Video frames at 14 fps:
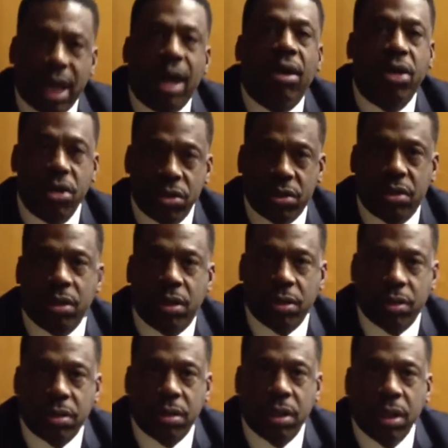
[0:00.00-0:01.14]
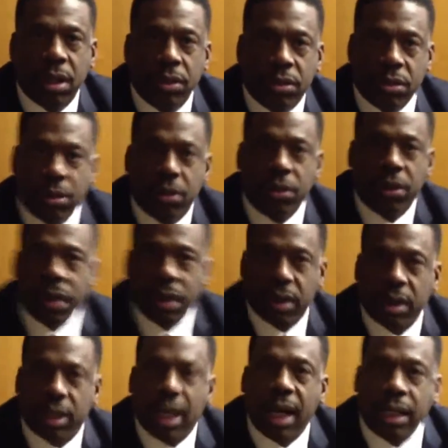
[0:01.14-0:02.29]
our concerns to your
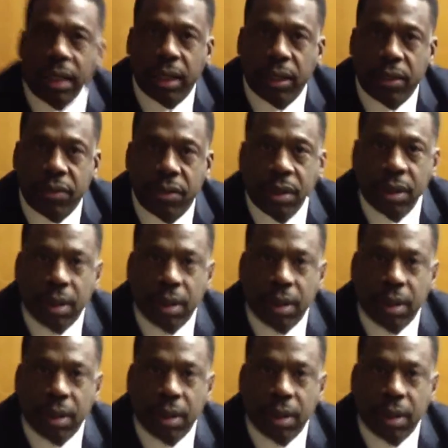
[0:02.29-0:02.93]
colleagues